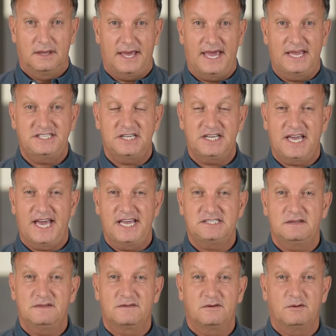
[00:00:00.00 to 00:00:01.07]

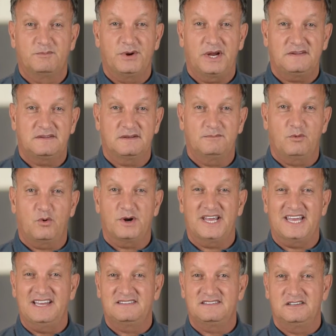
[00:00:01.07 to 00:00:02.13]
Education through bricks and mortar
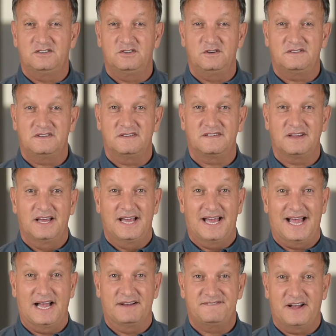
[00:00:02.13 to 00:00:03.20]
institutions
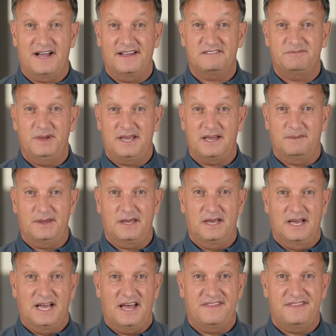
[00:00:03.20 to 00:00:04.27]
are fast becoming
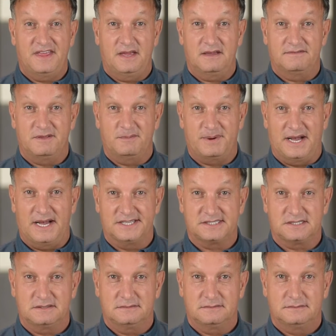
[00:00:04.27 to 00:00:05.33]
a thing of the
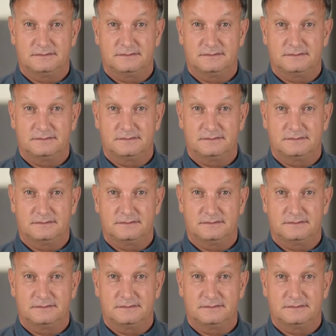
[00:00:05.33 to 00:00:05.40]
past.